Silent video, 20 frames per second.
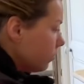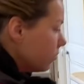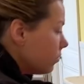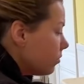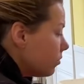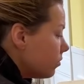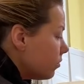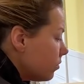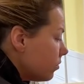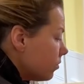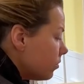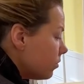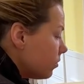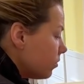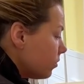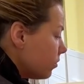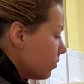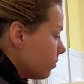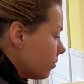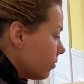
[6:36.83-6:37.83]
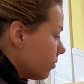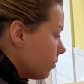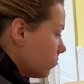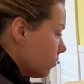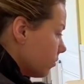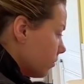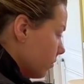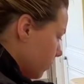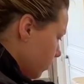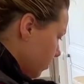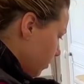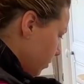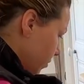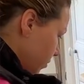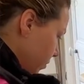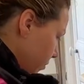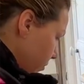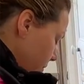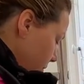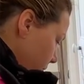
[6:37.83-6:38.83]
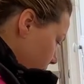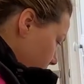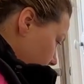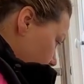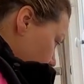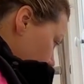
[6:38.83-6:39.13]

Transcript: day, and Angelina is